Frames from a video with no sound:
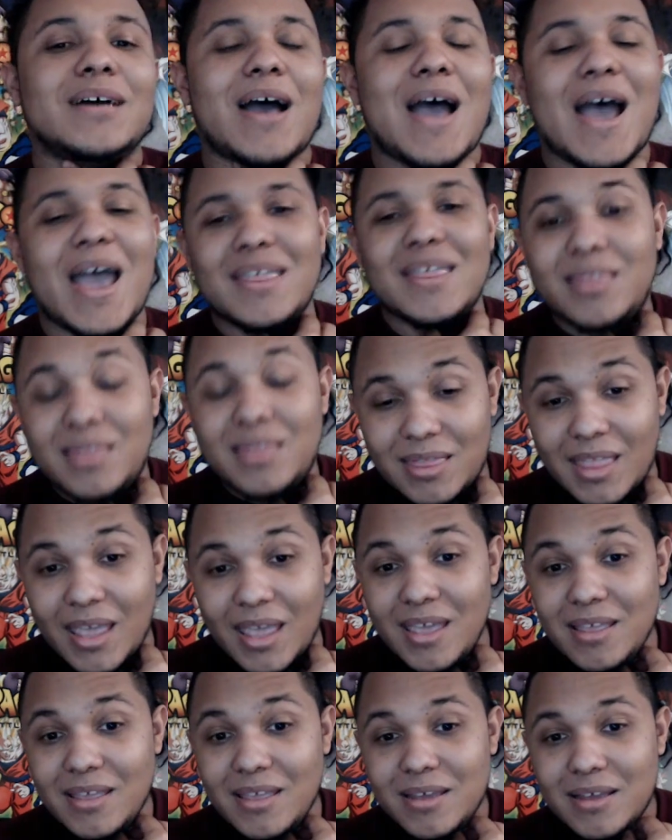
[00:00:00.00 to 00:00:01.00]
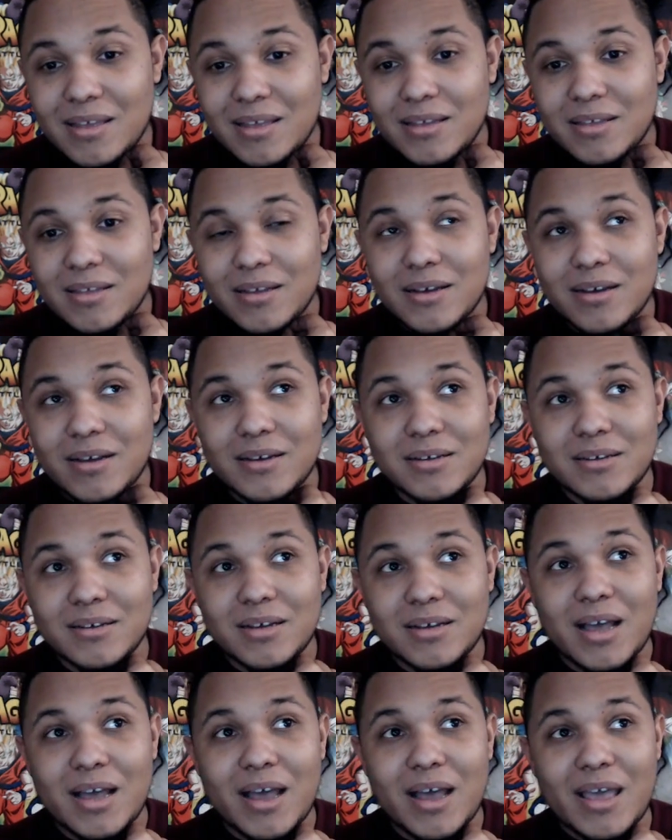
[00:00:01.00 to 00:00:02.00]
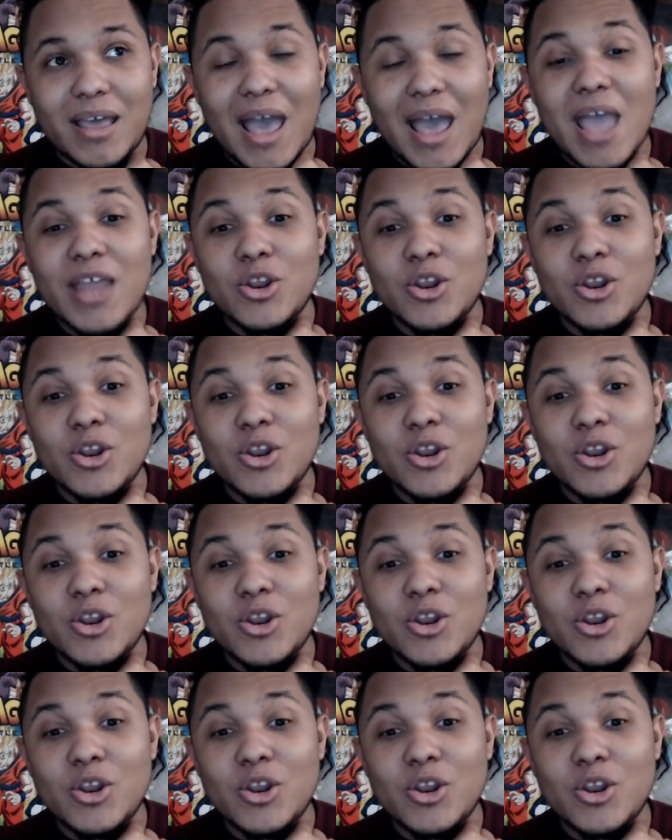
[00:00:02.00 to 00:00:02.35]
I think, I